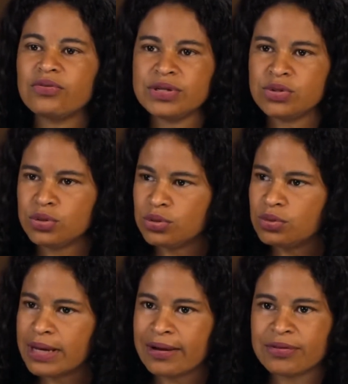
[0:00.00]
Maybe
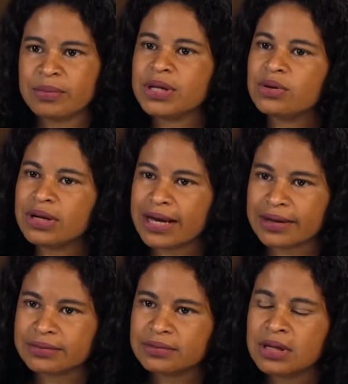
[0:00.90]
another place would be
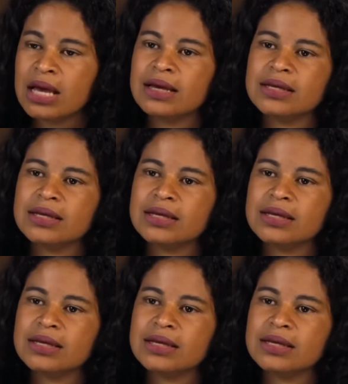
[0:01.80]
better.